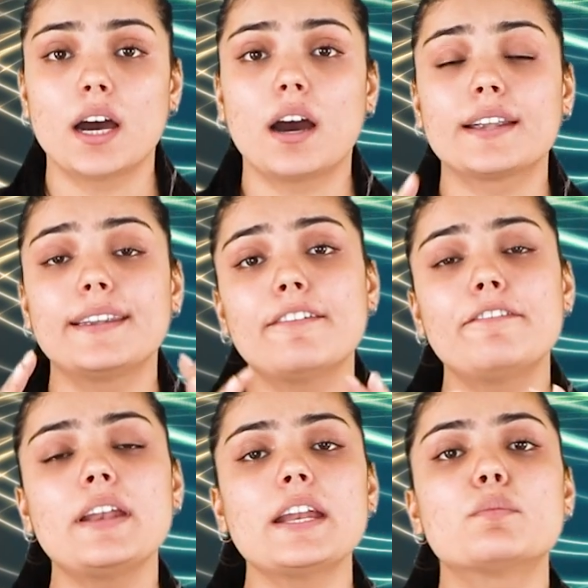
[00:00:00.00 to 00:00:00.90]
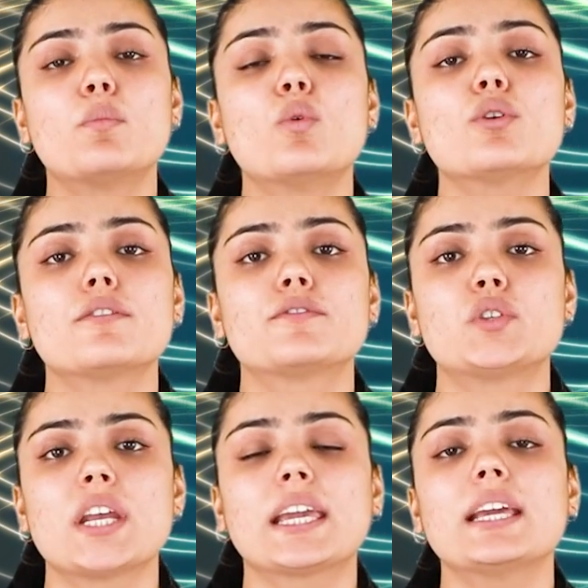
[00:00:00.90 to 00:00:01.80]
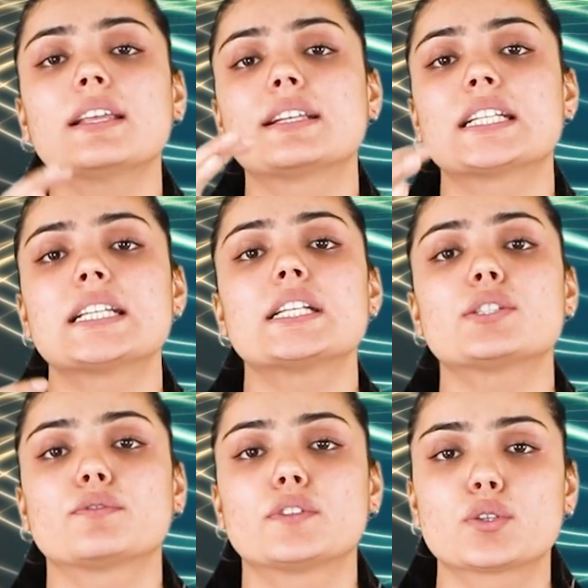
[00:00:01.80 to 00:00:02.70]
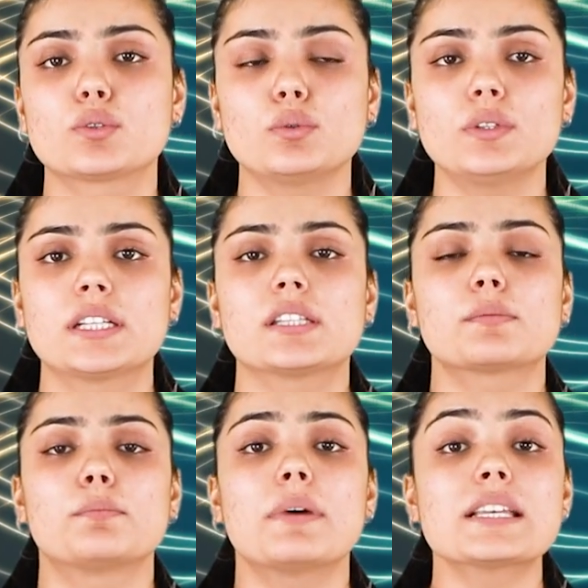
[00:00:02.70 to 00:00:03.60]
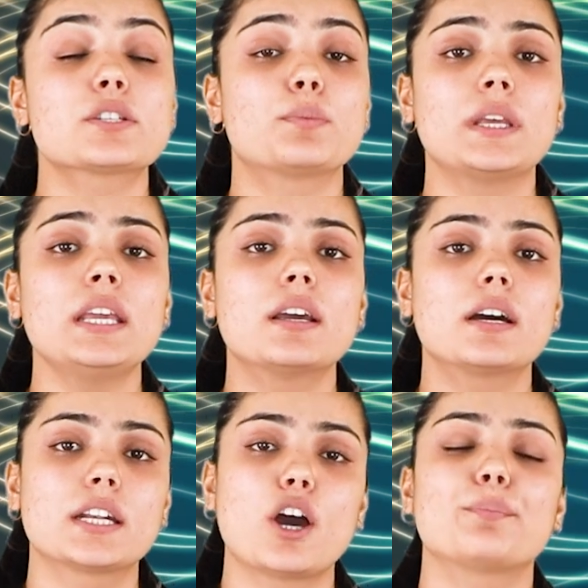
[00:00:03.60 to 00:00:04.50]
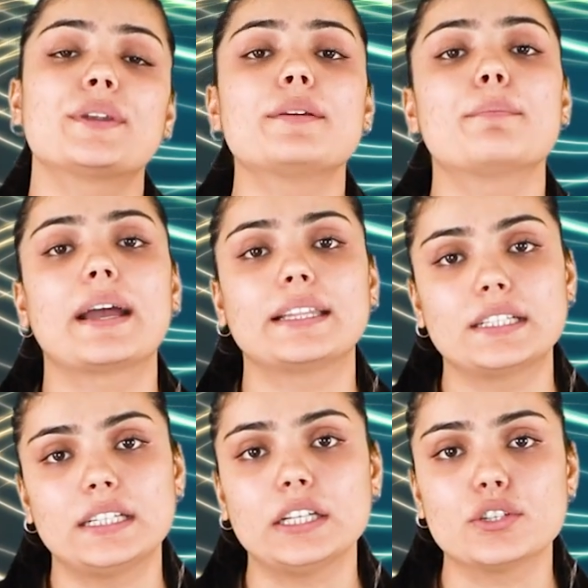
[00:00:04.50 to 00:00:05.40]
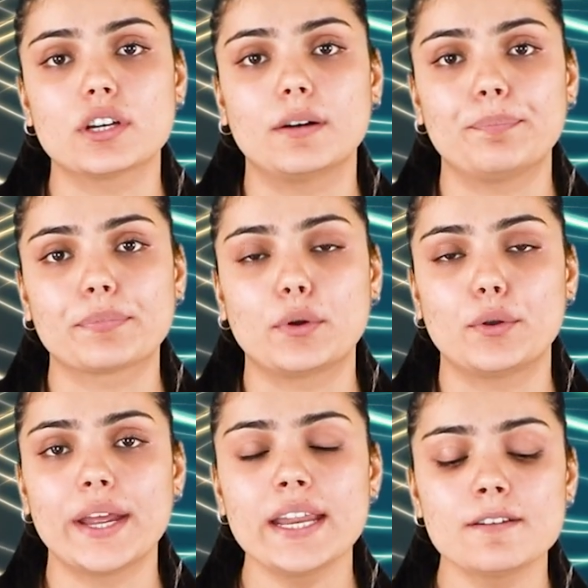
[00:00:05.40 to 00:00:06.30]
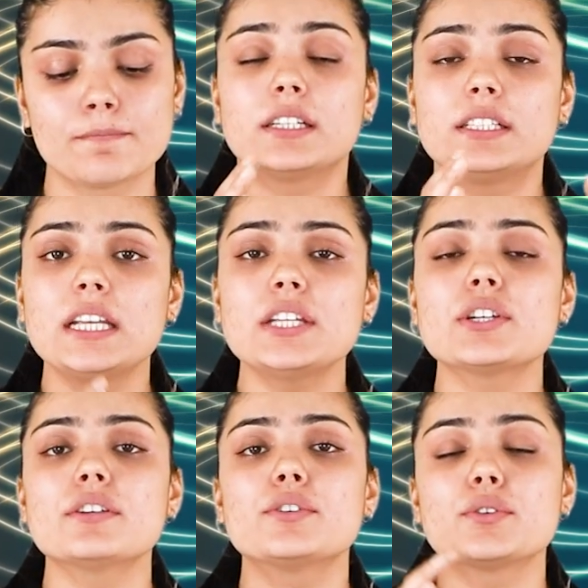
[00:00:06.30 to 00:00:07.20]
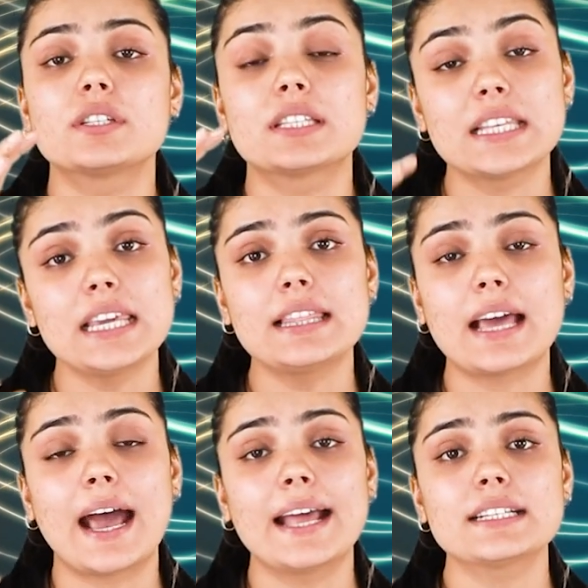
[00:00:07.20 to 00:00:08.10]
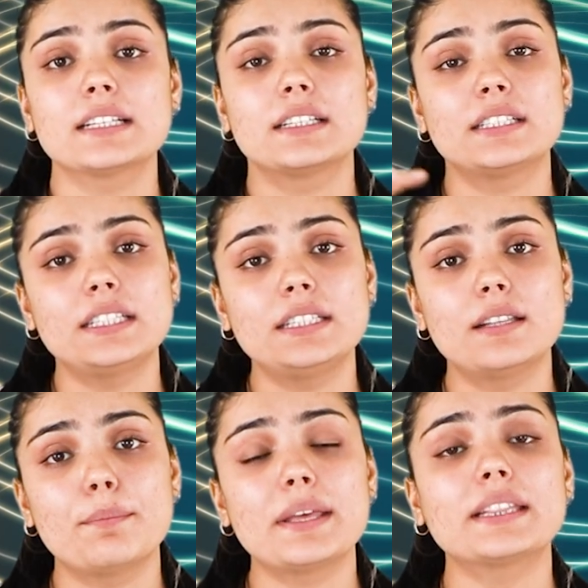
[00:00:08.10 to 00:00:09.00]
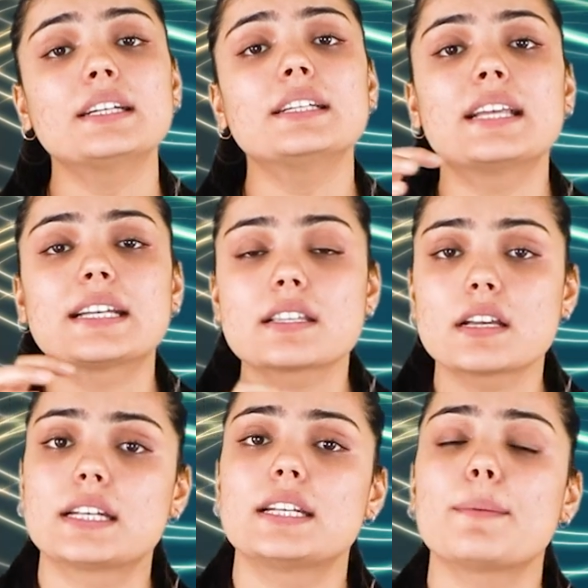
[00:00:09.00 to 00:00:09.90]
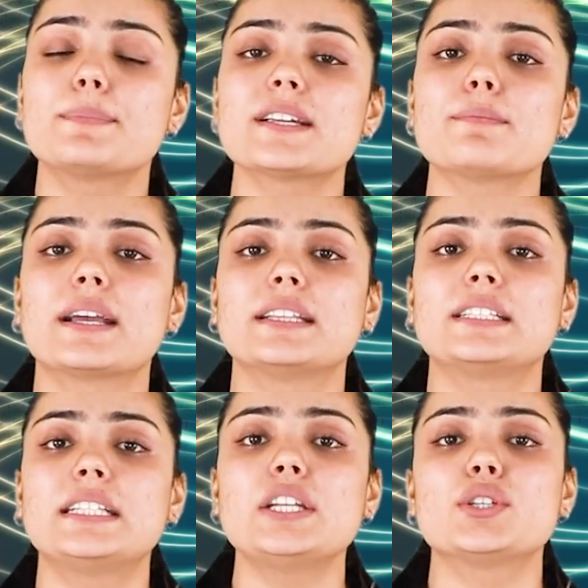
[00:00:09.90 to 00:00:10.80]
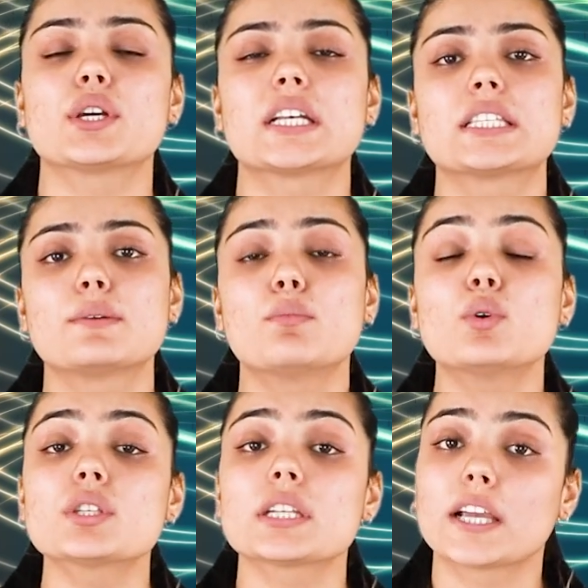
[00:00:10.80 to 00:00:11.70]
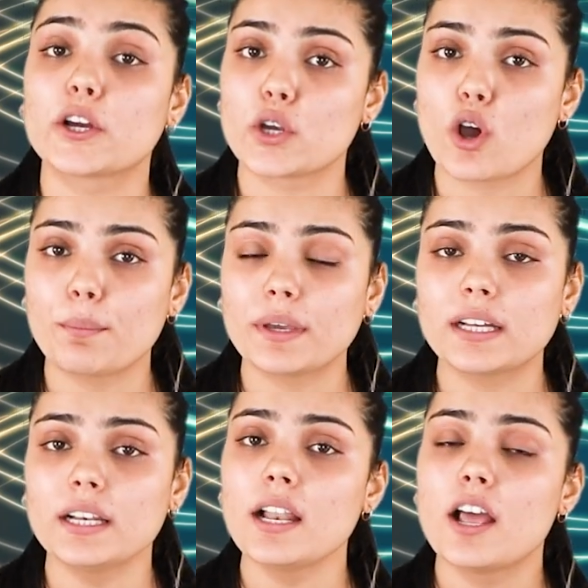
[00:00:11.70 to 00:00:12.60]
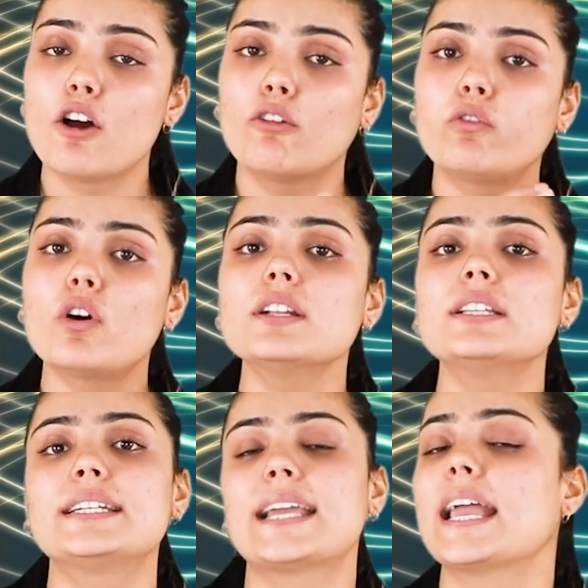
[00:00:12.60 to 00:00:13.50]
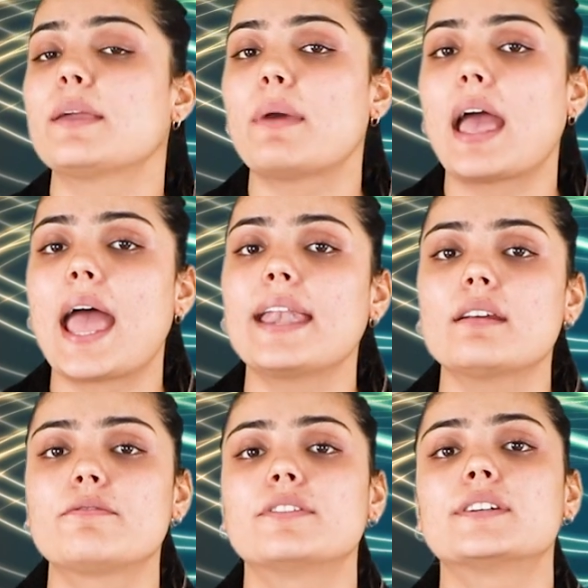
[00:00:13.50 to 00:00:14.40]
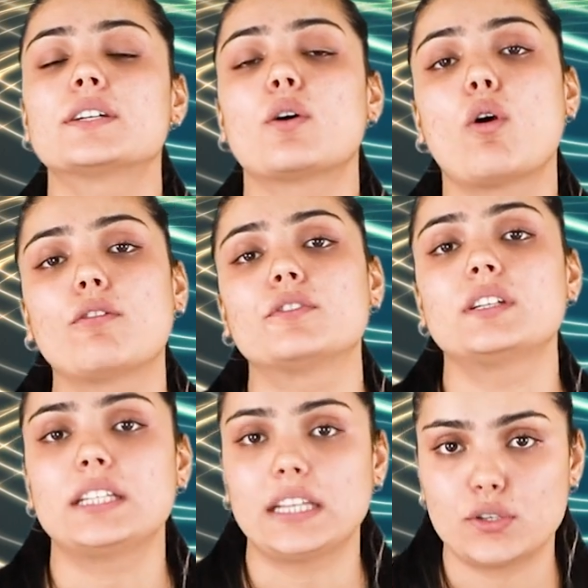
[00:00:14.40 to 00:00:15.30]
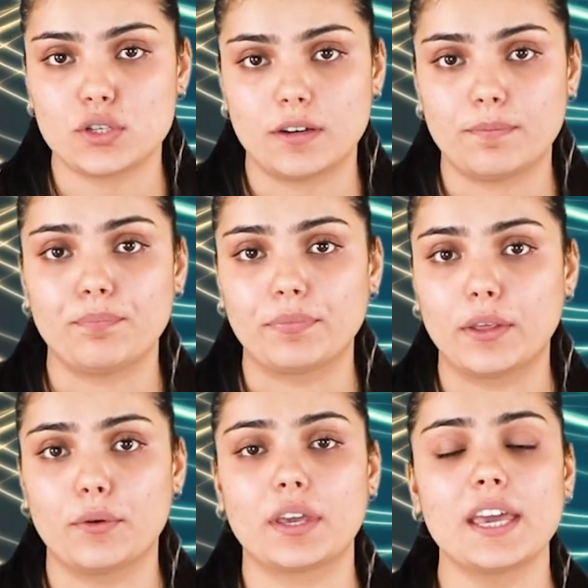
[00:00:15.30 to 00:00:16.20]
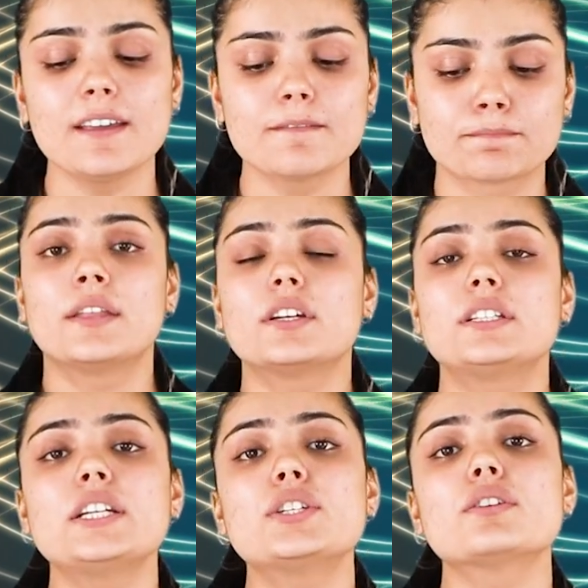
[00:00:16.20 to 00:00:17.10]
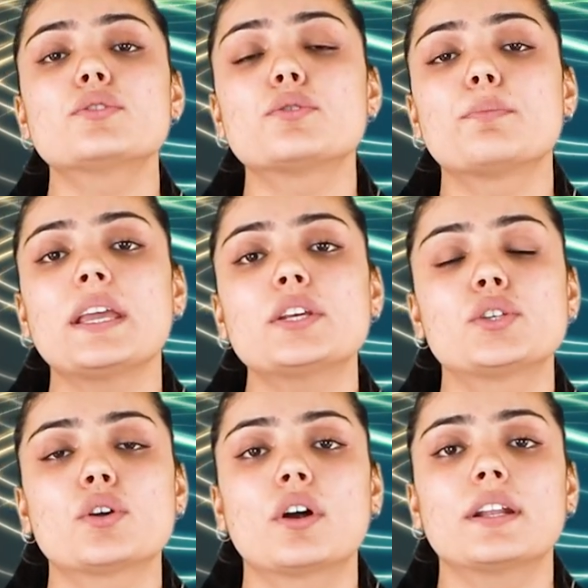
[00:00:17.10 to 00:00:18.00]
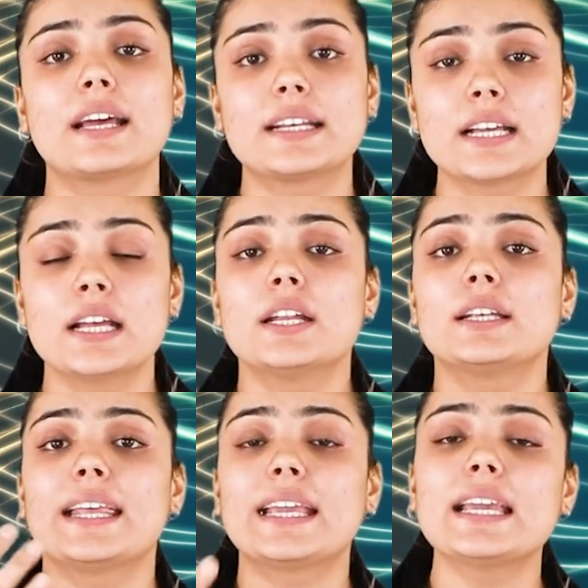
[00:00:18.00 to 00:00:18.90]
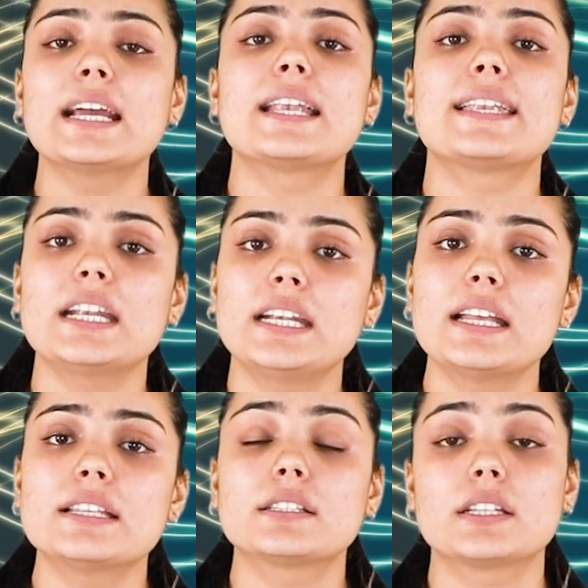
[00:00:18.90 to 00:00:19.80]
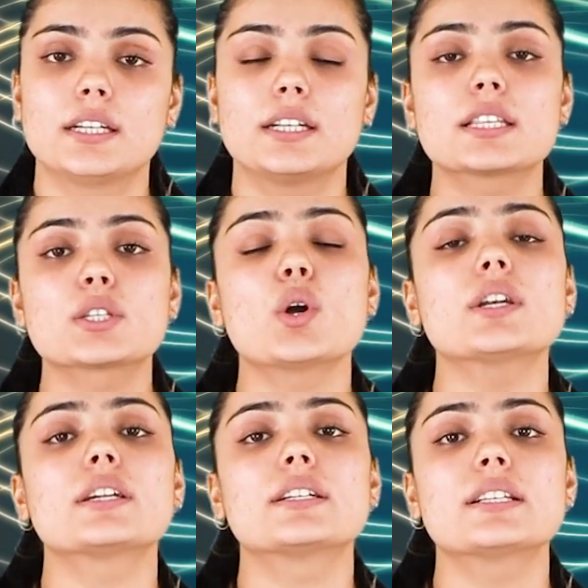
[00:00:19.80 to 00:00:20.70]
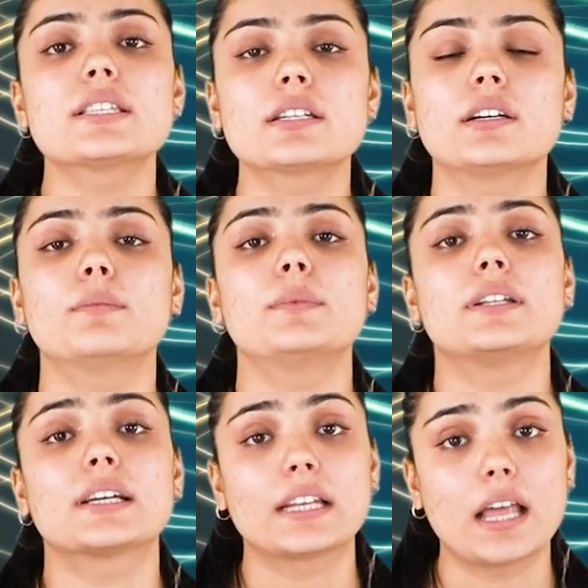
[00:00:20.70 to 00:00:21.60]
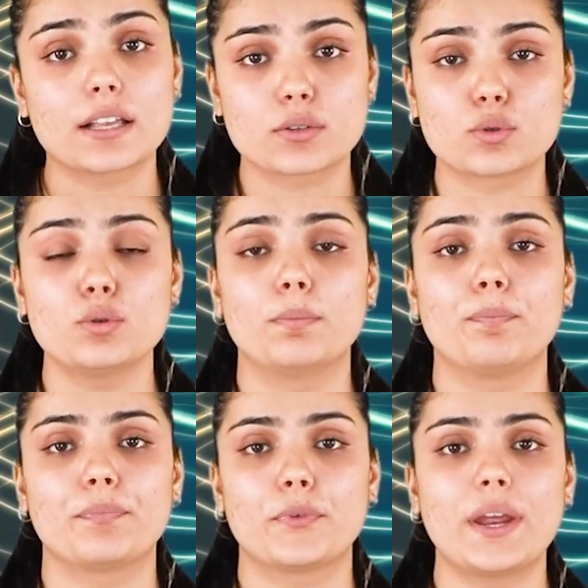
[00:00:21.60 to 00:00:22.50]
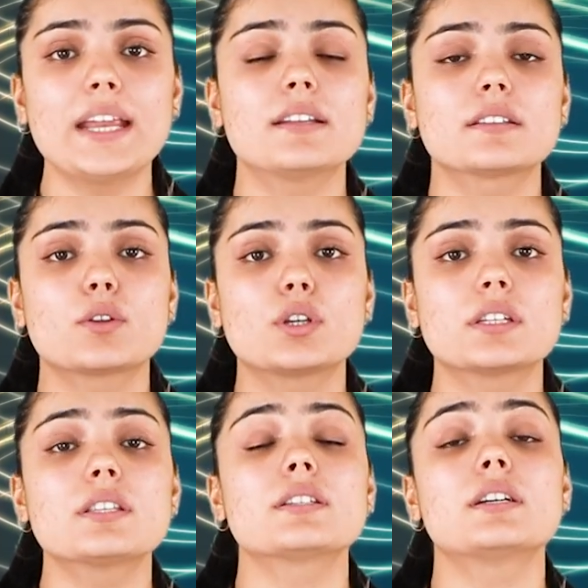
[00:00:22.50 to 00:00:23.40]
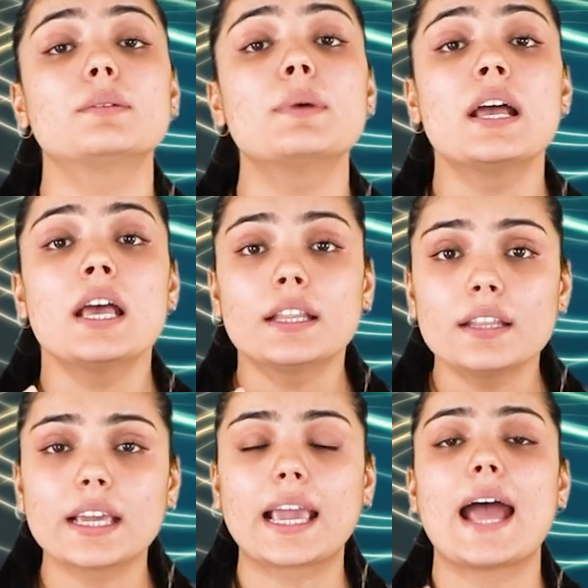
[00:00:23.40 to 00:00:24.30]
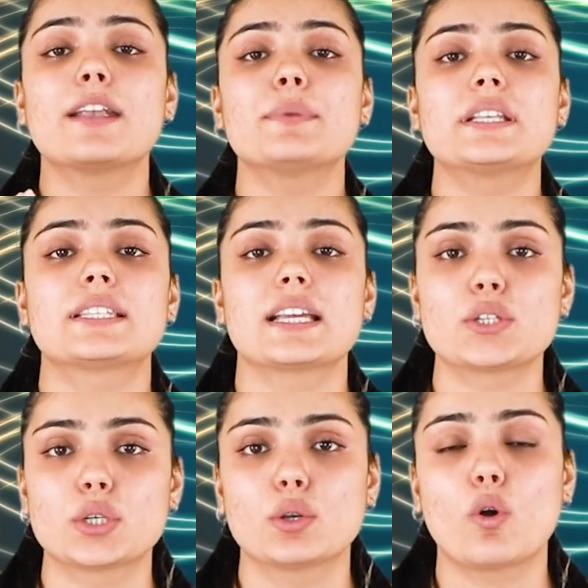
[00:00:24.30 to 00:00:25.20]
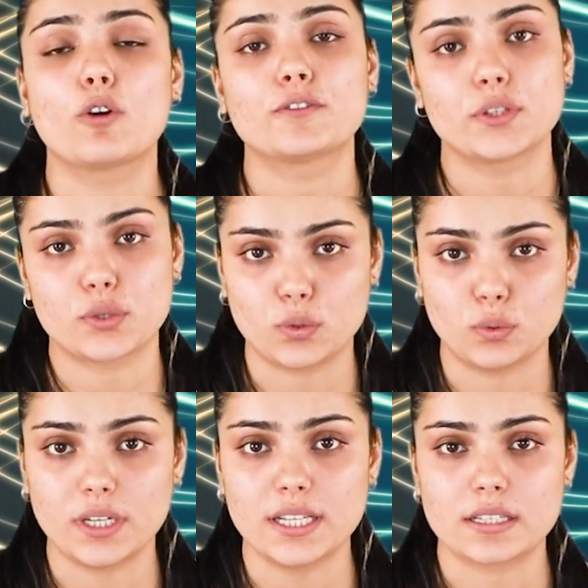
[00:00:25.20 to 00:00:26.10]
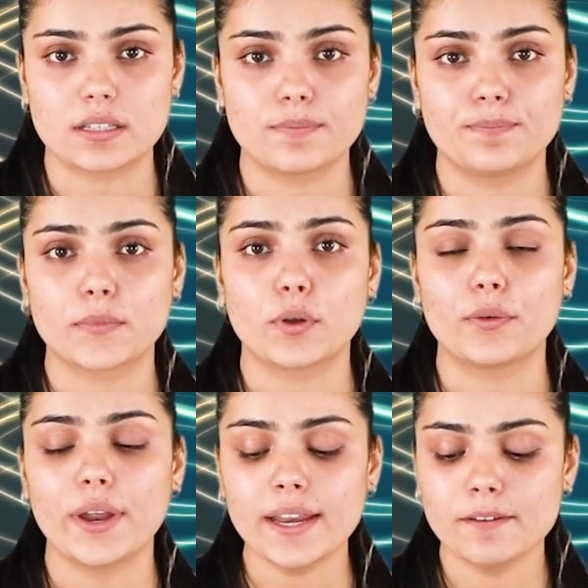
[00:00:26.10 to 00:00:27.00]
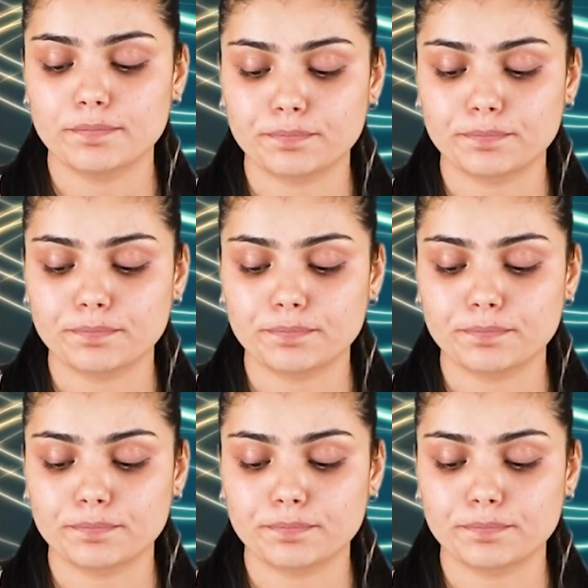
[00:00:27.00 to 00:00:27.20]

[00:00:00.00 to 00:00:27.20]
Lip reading: A definite mode of checking the attendance of the students must be adopted by the teacher, all right? The teacher should see that the method that is adopted by the teacher is the most economical for the time and effort of the teacher, okay? The teacher should make sure that taking attendance does not disturb the classroom, right? Does not disturb the academic session of the students, all right?